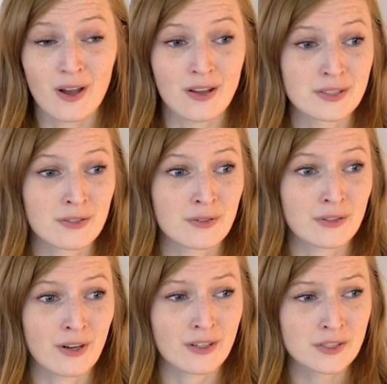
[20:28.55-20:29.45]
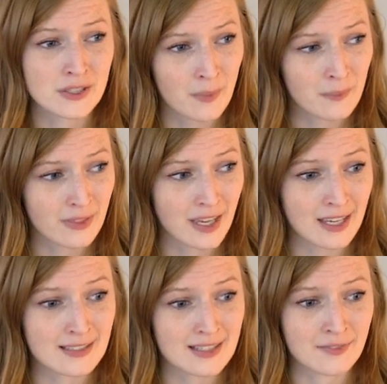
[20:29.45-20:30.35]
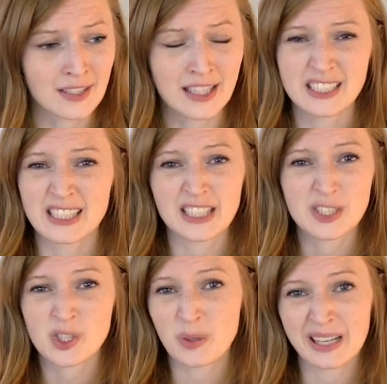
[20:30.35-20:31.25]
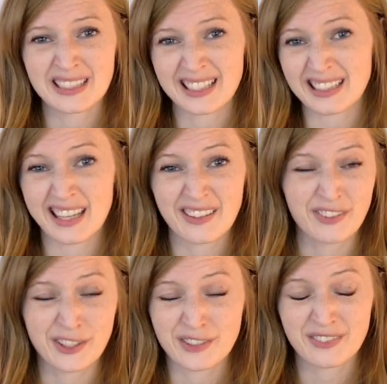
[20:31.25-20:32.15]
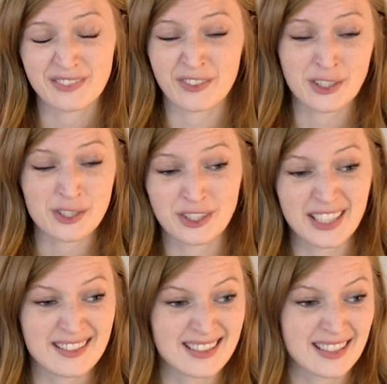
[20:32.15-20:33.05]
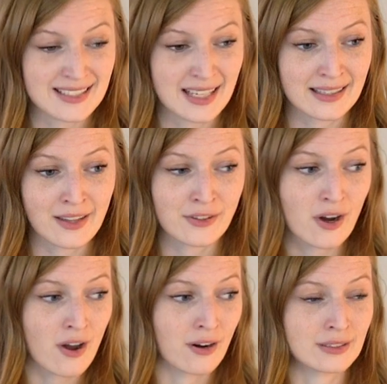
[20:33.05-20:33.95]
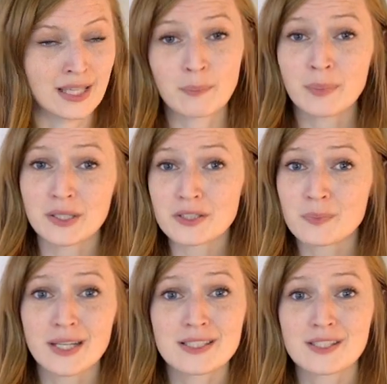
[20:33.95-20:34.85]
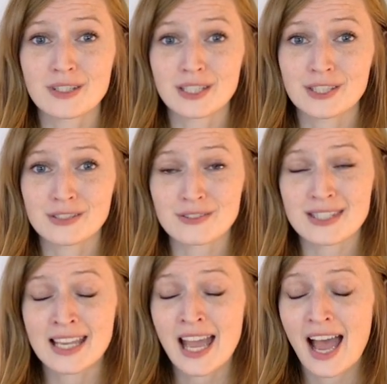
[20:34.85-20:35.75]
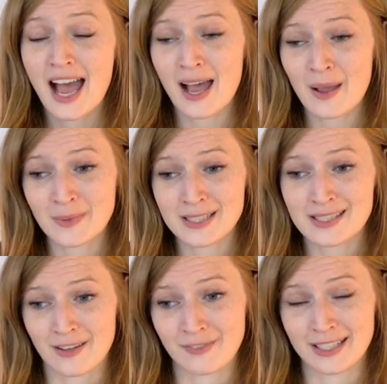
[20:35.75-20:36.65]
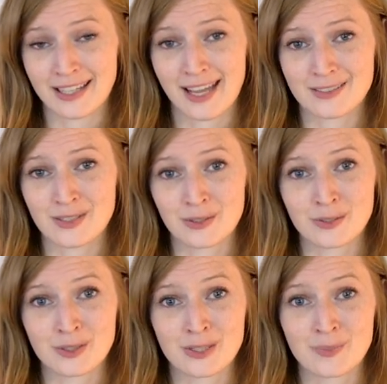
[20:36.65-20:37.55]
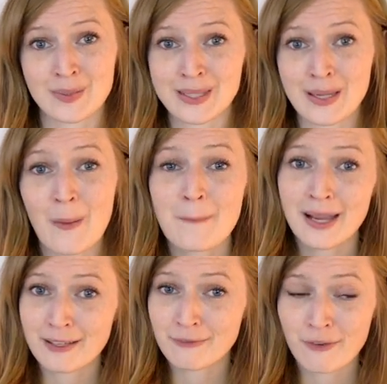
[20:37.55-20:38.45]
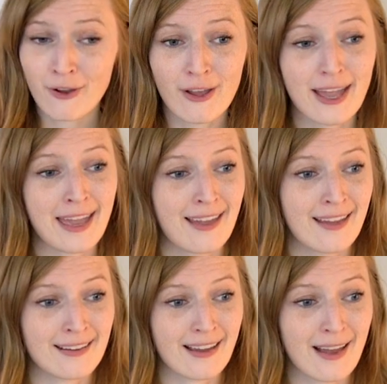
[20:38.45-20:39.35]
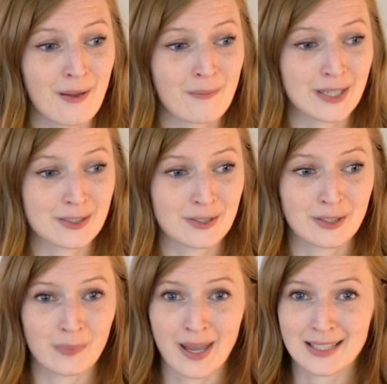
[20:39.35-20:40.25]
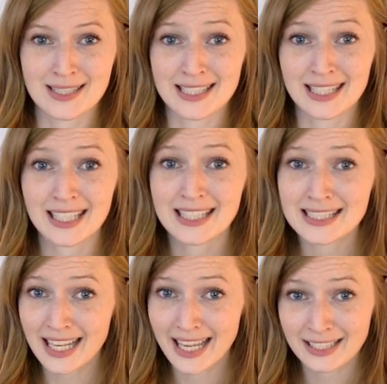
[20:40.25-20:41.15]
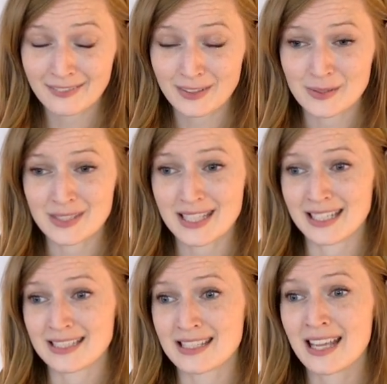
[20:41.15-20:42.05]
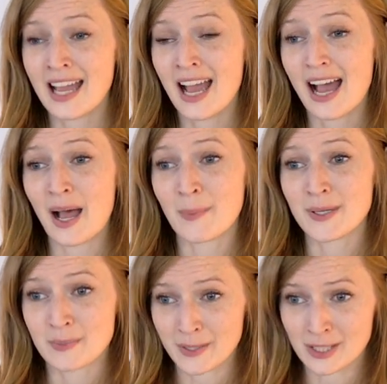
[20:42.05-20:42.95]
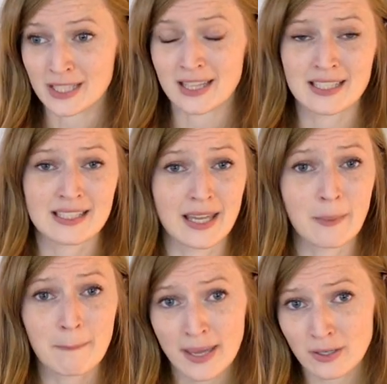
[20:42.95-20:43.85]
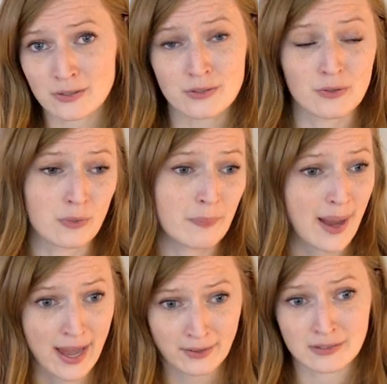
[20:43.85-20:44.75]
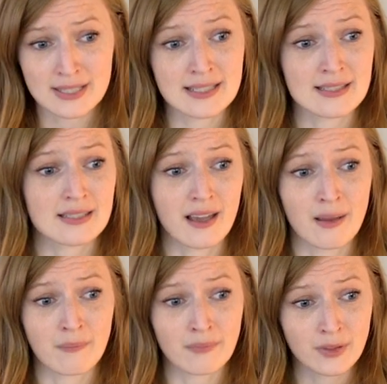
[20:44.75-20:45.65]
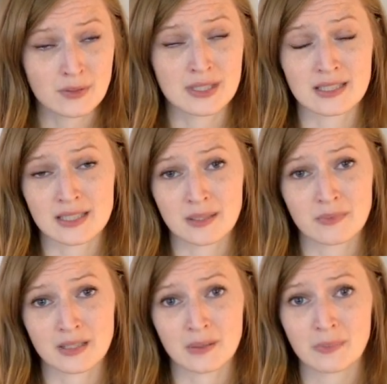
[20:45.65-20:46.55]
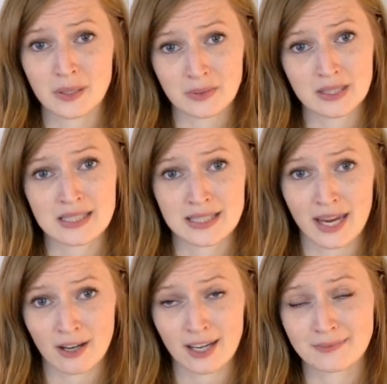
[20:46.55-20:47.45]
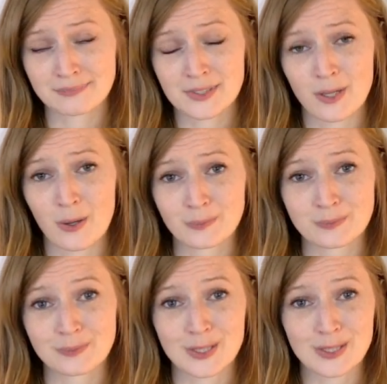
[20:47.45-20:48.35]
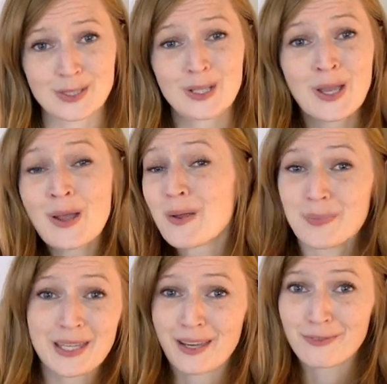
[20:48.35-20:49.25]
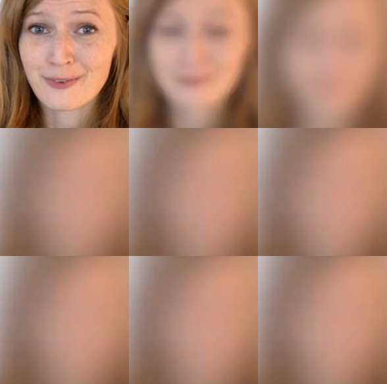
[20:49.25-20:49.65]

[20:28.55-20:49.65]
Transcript: Also, there are some things, if they like to like chew on like leg print furniture legs and things like that, there are like bitter sprays you can use um, and stuff like that. So just be mindful and um, make sure your pet doesn't get into any of those things, um, especially things like metals or batteries. Um, those things can, can be really scary. So just be careful.